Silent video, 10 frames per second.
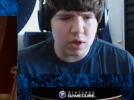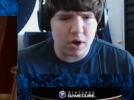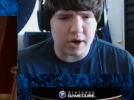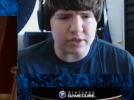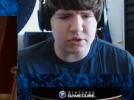
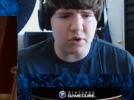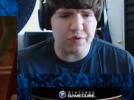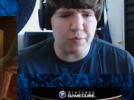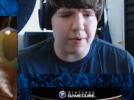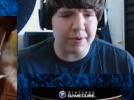Alright, so if
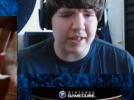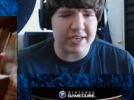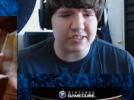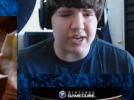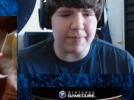you remember
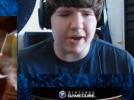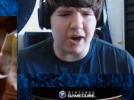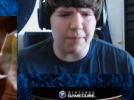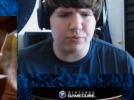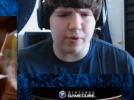last time, I
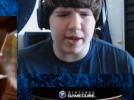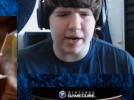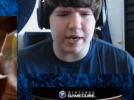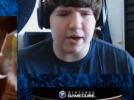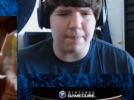
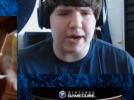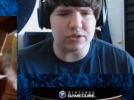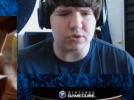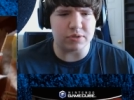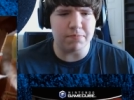upgraded uh,
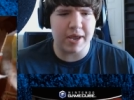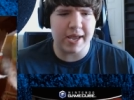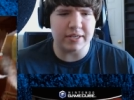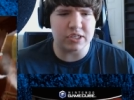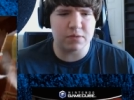Patrick's
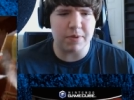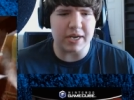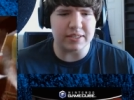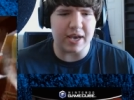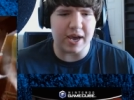main spin
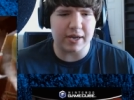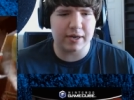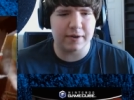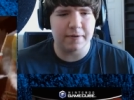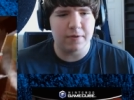attack,
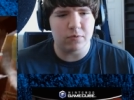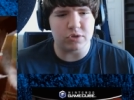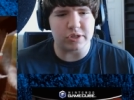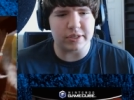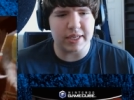
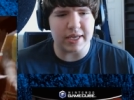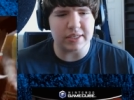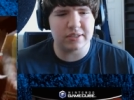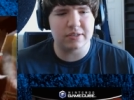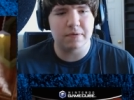which is
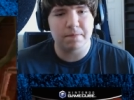this.